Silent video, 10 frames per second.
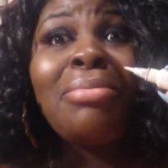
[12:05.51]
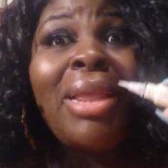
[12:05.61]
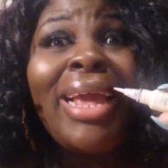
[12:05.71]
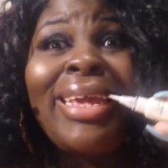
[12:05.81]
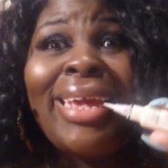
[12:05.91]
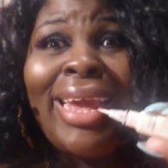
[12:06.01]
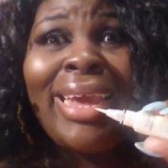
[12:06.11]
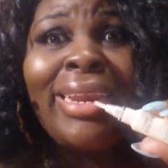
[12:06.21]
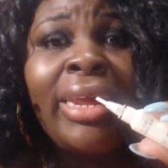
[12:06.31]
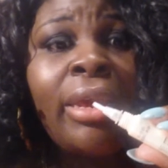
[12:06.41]
Smell like
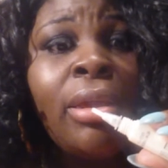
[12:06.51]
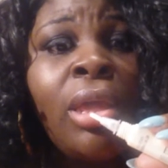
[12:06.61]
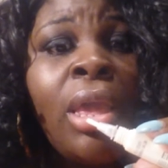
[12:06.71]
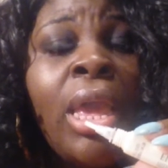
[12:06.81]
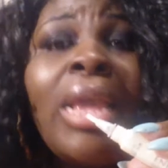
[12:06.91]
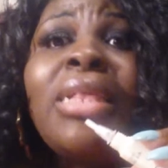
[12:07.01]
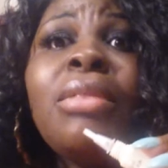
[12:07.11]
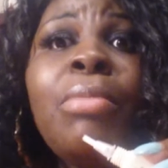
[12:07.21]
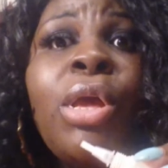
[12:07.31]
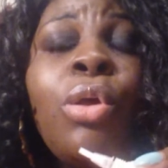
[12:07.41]
candy. It
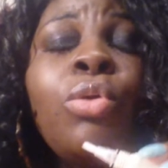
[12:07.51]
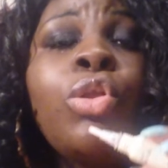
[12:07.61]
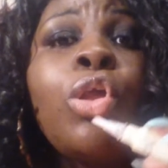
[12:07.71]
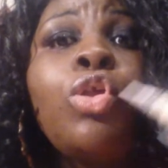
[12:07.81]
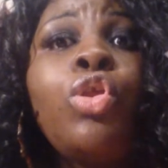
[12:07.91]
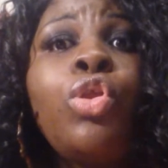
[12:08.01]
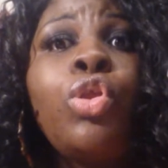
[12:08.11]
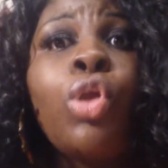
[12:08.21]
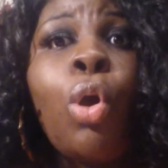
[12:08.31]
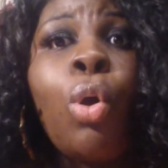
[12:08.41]
smells
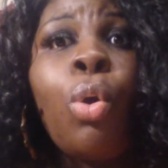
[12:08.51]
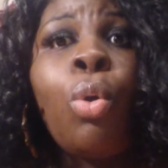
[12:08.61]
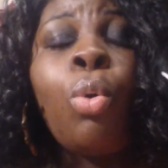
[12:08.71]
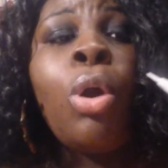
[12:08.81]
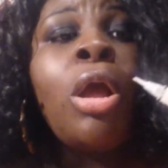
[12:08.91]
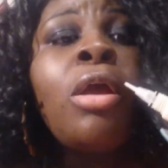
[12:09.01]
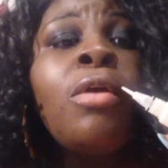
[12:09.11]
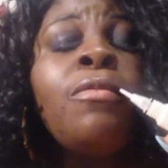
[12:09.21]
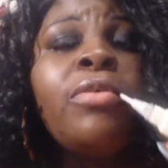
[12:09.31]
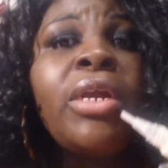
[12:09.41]
so
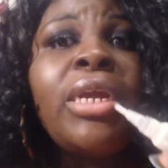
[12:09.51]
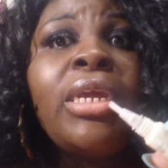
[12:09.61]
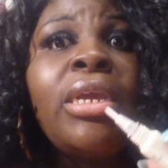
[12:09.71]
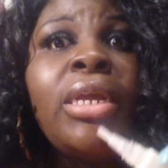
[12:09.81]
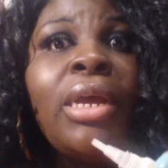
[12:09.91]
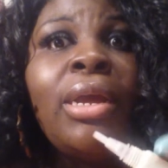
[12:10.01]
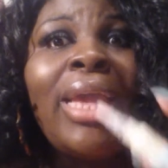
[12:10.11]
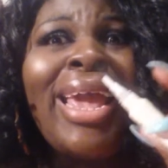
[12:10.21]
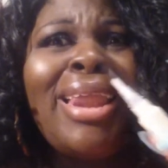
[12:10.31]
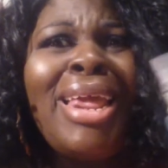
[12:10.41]
freaking
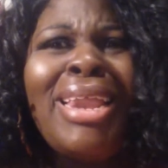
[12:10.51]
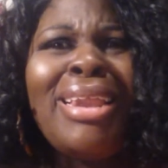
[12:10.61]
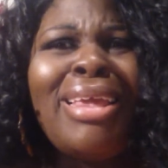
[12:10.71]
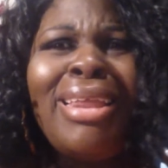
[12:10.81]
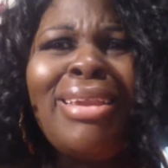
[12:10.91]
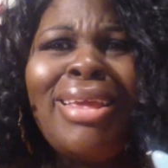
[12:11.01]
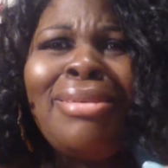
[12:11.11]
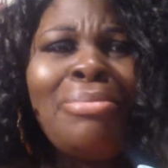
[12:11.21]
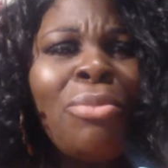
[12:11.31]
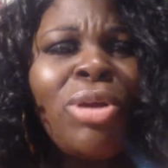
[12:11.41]
good. And
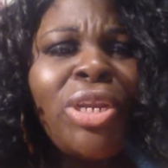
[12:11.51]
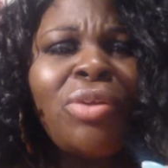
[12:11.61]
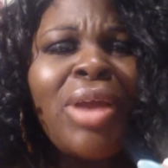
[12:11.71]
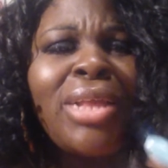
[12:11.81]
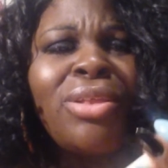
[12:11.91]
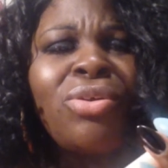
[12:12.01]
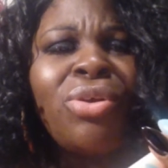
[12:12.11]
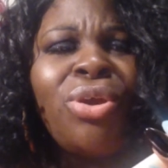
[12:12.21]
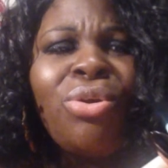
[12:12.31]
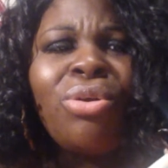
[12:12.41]
it moisturizes
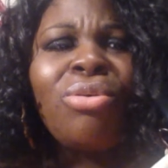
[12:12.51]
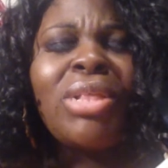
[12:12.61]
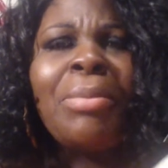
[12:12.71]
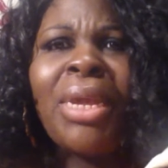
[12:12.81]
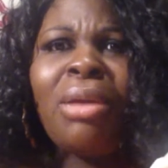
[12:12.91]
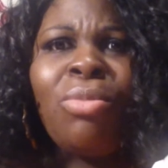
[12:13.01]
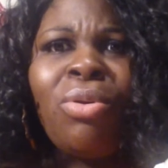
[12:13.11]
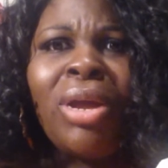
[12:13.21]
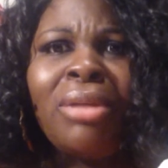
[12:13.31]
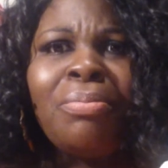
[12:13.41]
your cuticles. I mean, come
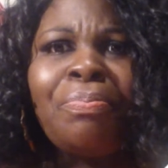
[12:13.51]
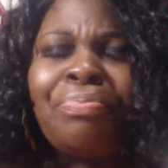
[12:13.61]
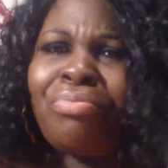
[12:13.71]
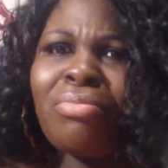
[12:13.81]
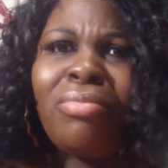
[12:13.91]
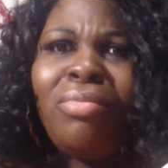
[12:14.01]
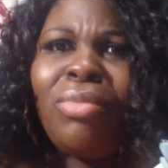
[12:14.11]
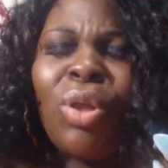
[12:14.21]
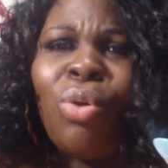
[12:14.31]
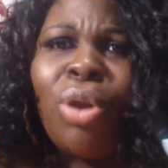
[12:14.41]
on.
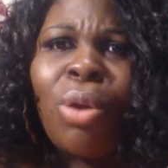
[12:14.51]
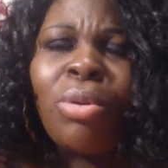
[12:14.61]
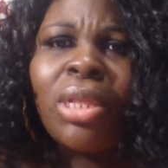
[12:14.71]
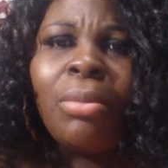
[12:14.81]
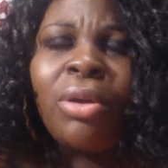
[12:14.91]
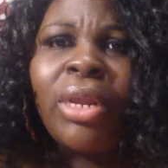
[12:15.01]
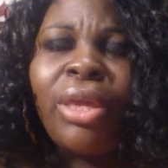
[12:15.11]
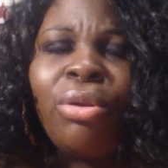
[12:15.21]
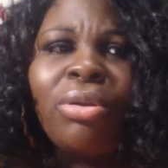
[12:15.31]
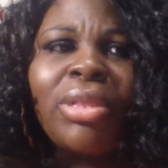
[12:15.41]
Who don't want some on their
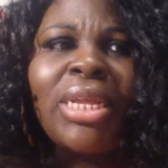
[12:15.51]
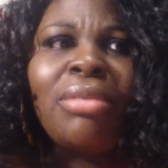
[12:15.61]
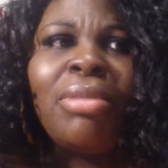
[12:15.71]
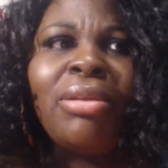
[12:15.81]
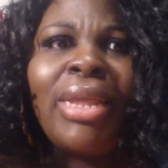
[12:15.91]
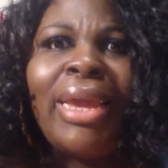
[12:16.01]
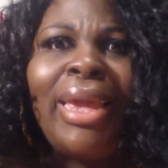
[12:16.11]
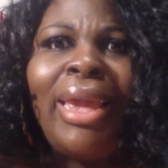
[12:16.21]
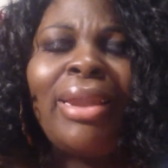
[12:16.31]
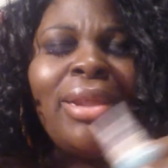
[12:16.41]
cuticles that smell like
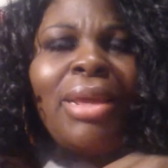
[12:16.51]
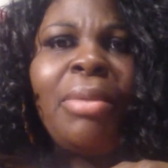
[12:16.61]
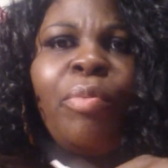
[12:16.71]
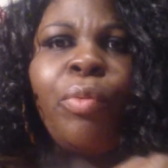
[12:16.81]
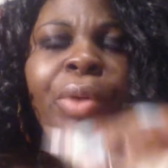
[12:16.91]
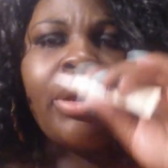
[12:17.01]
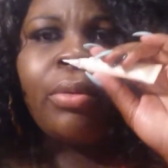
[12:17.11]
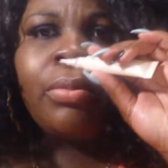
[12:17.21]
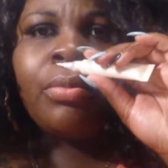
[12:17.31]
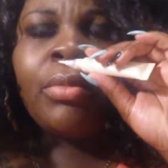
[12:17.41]
candy? I mean, for real.